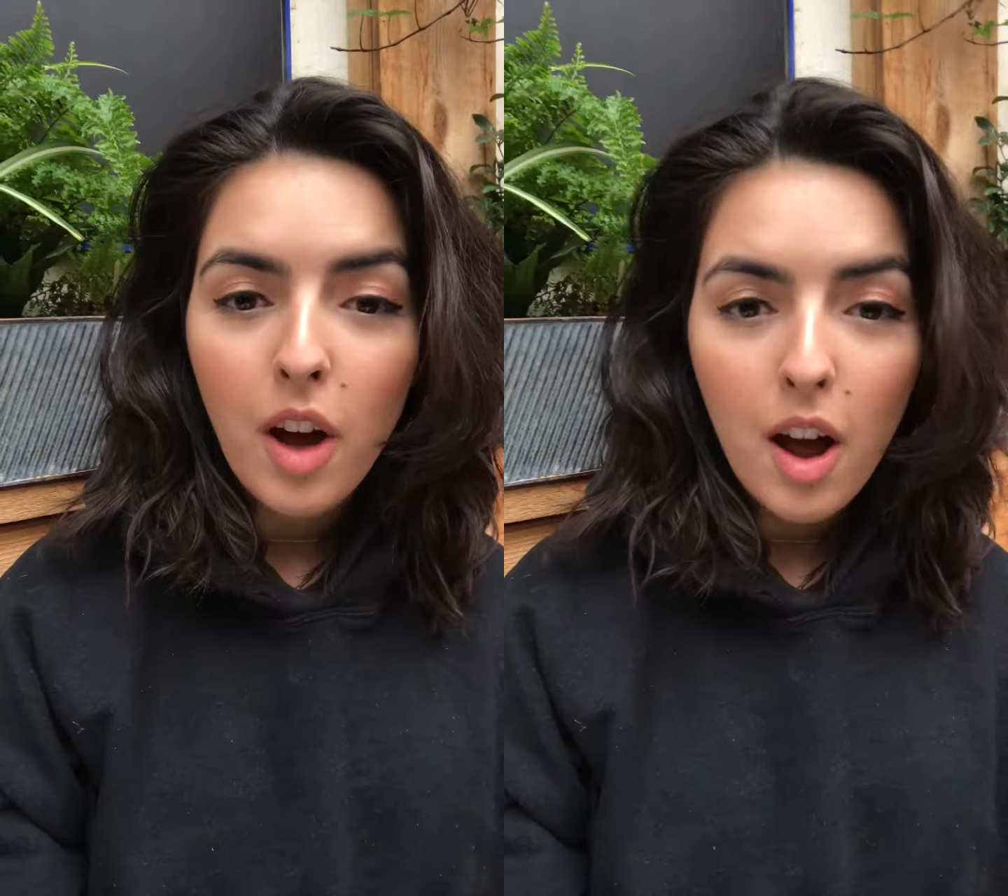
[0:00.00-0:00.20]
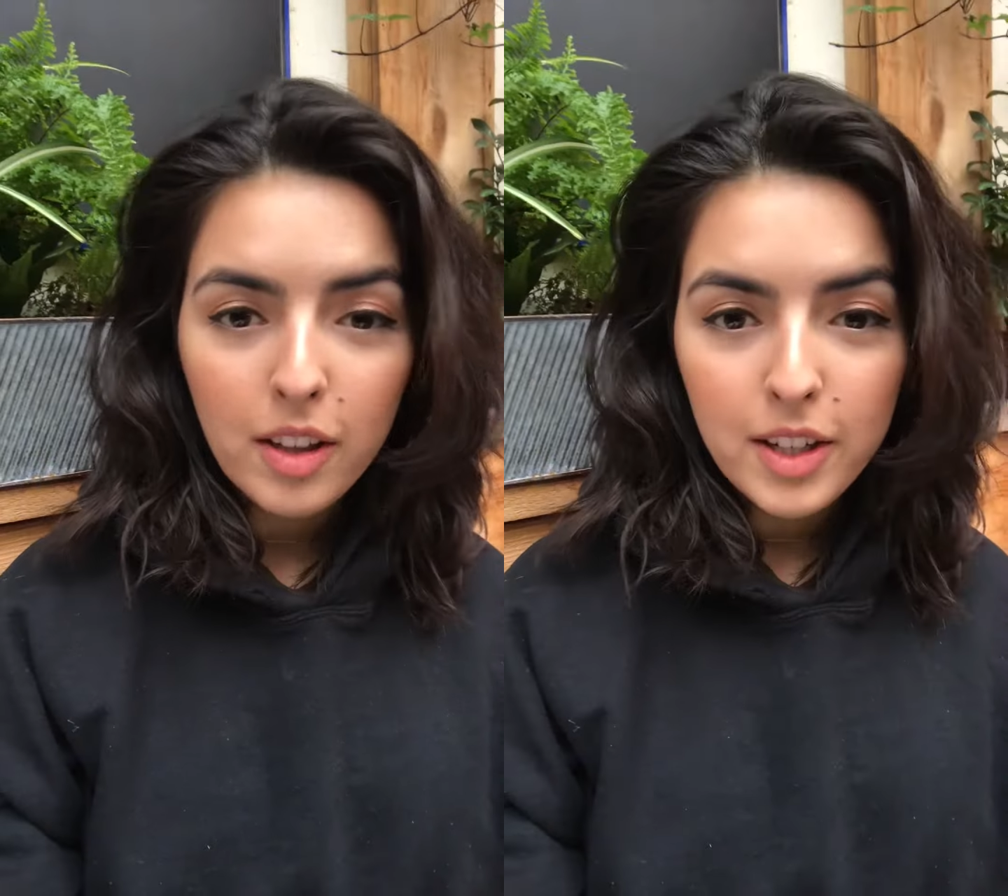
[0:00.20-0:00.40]

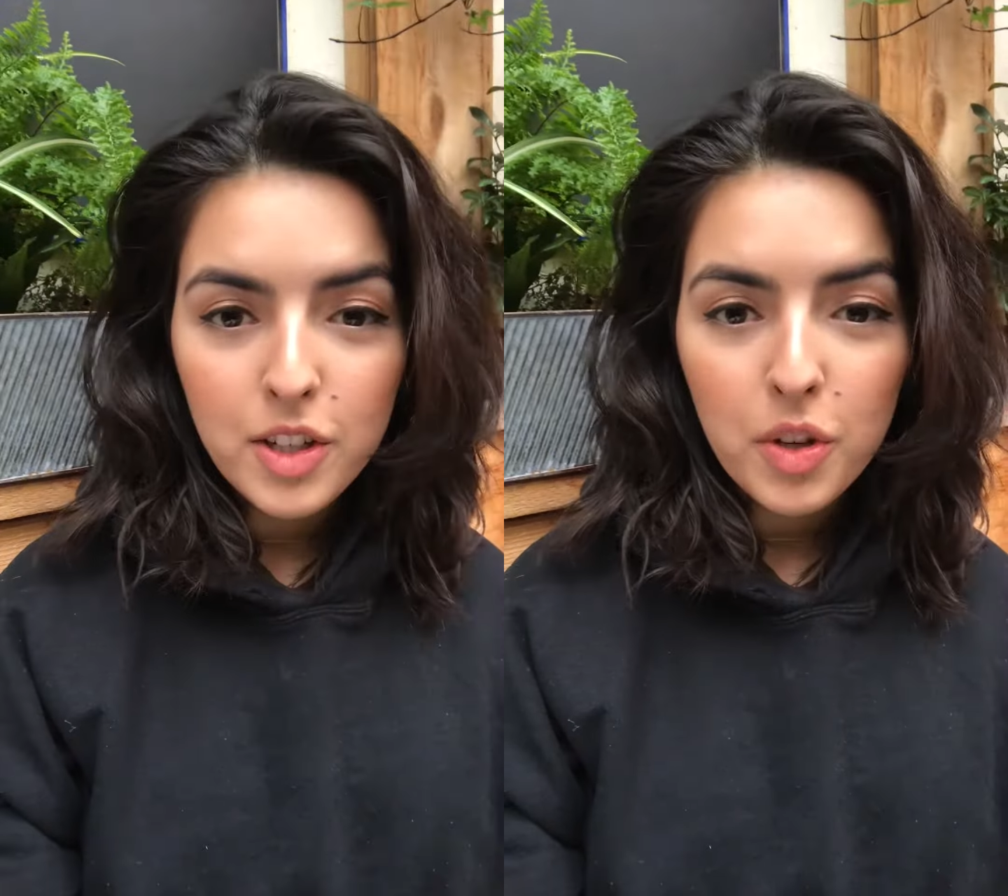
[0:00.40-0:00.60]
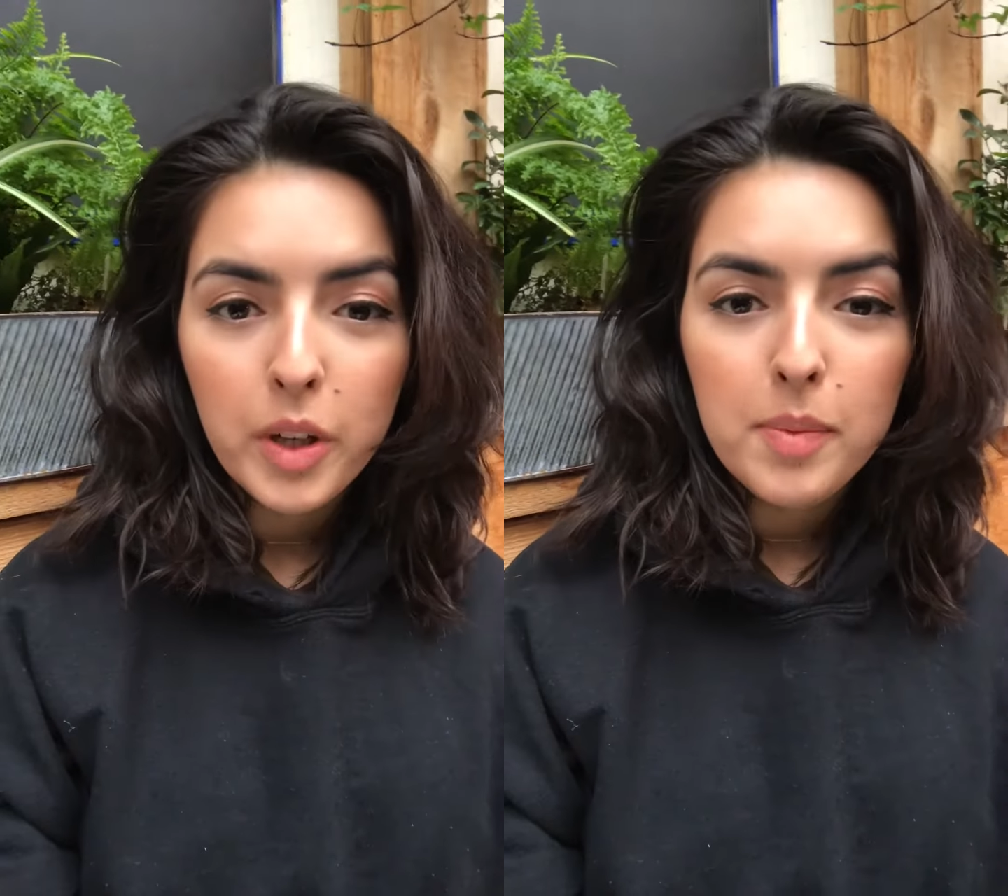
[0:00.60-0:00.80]

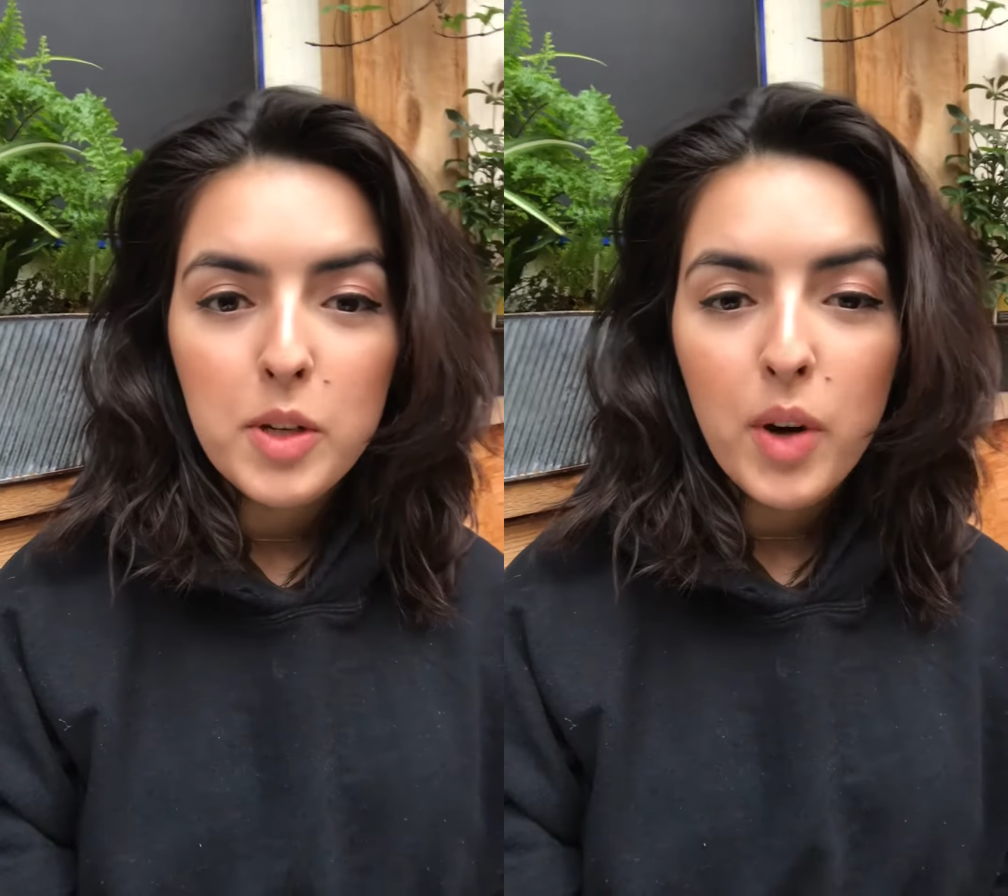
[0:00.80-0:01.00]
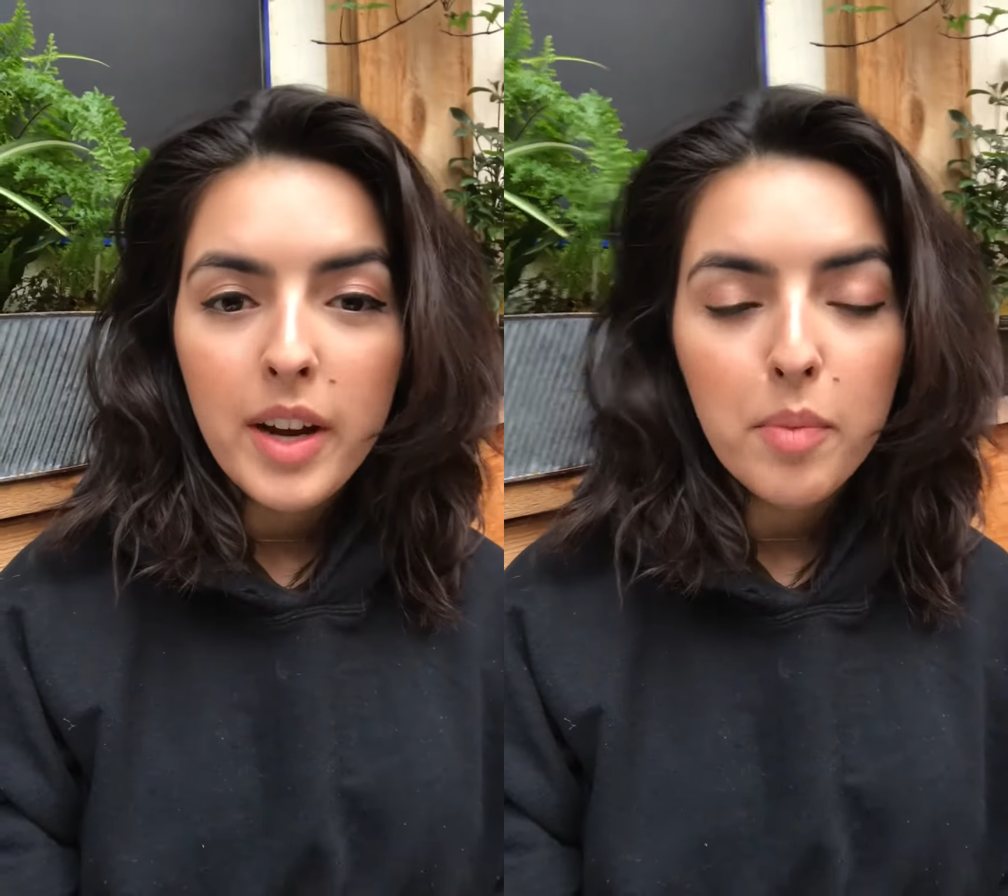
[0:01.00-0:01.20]
College. We're gonna be
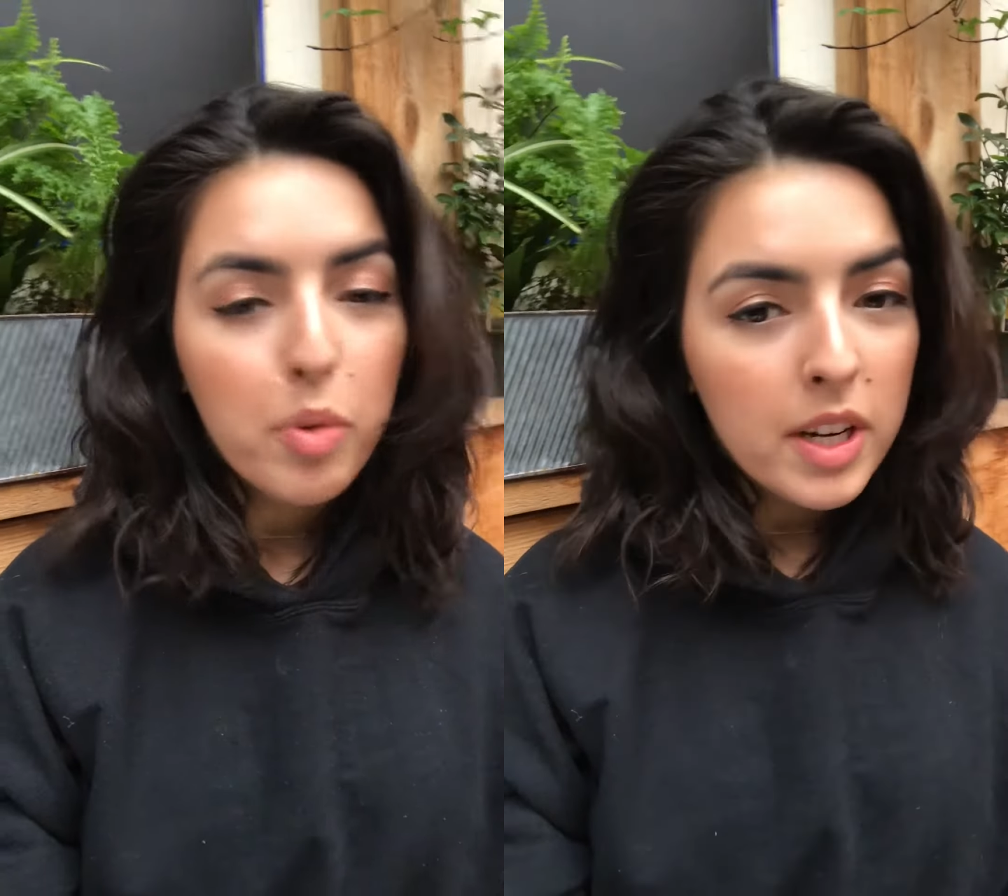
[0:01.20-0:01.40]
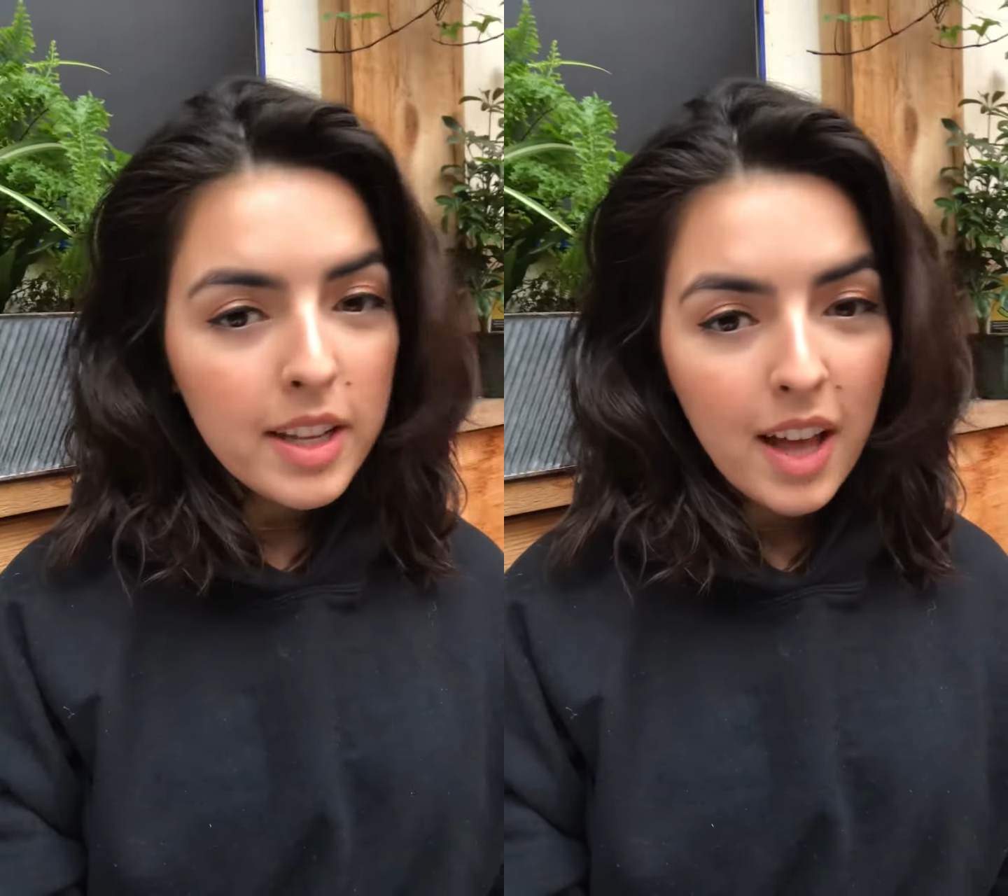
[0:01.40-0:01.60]
trying a
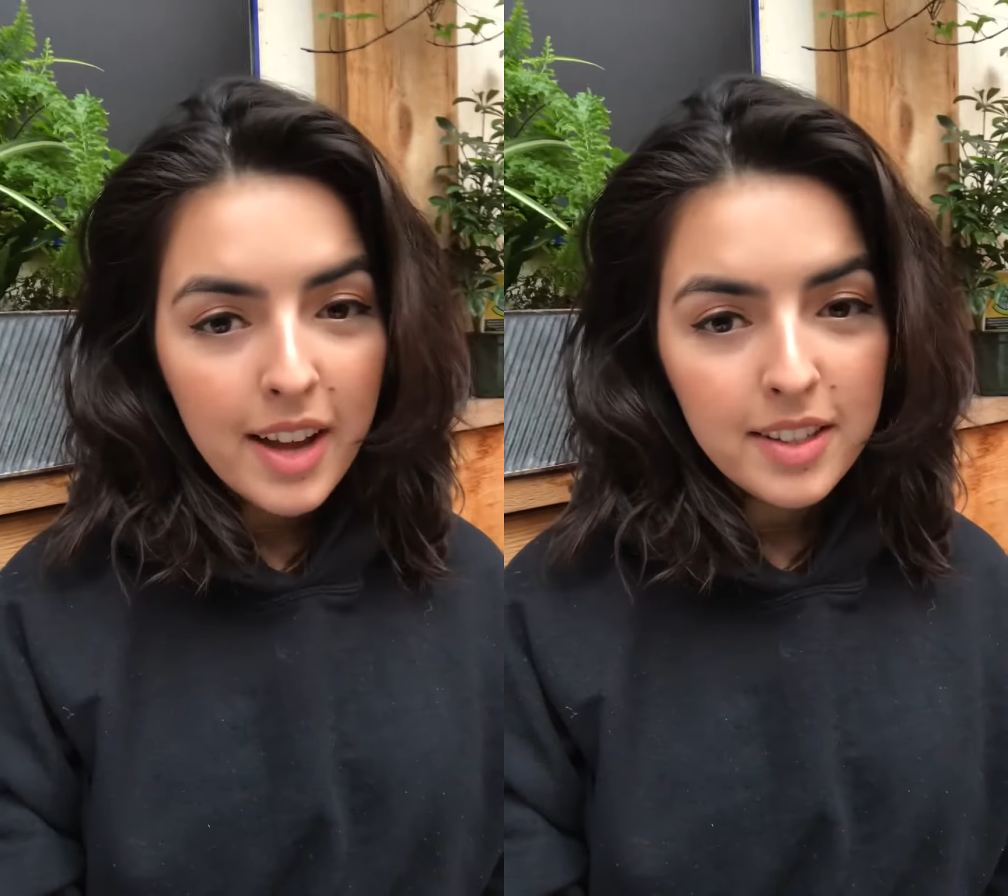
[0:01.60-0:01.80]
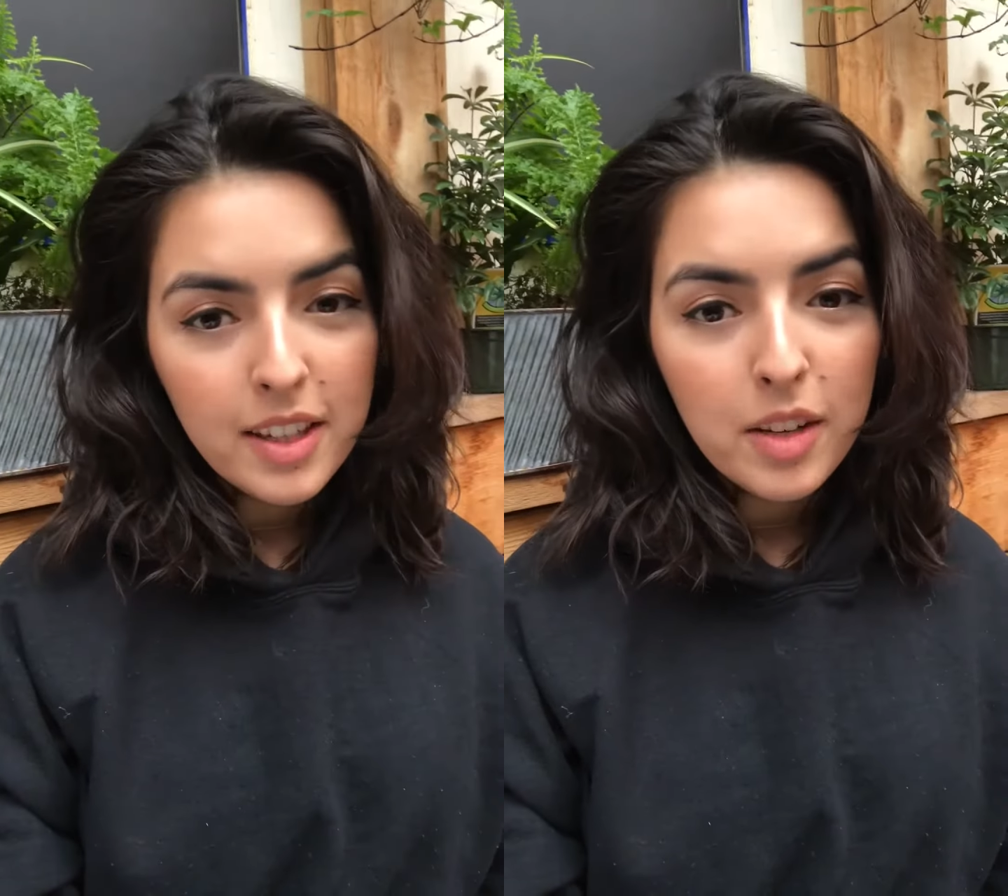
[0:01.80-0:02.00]
pretty
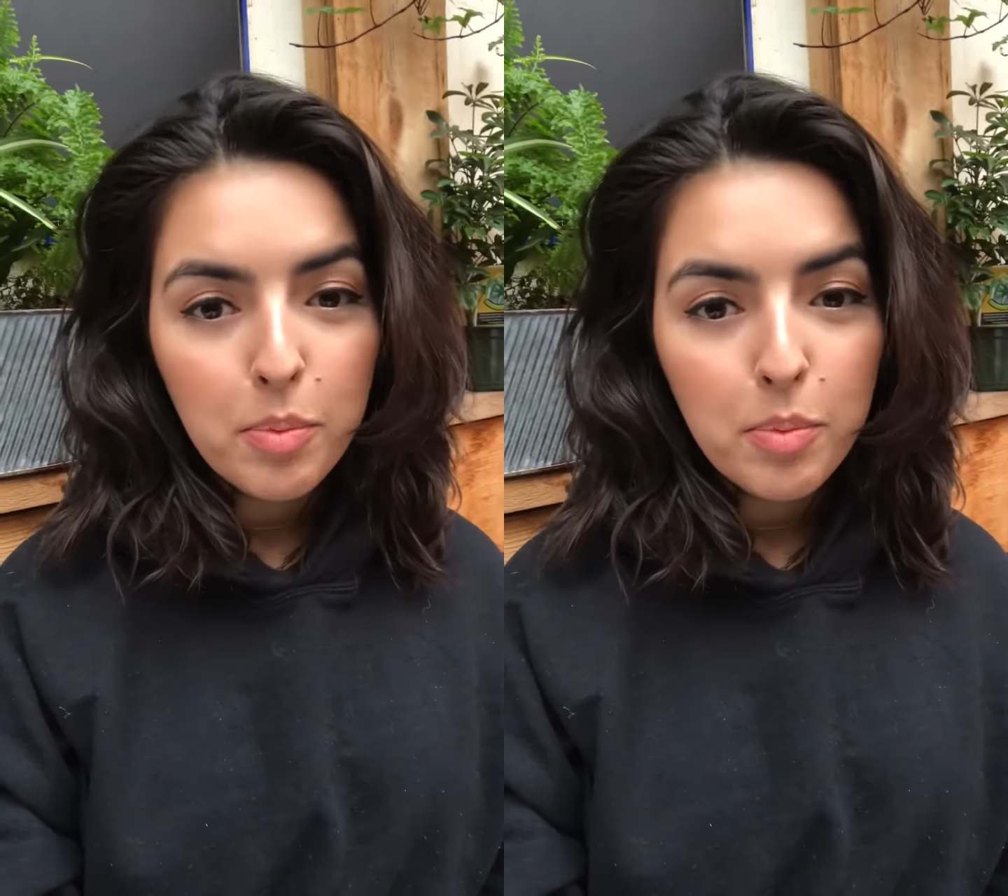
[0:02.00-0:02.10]
classic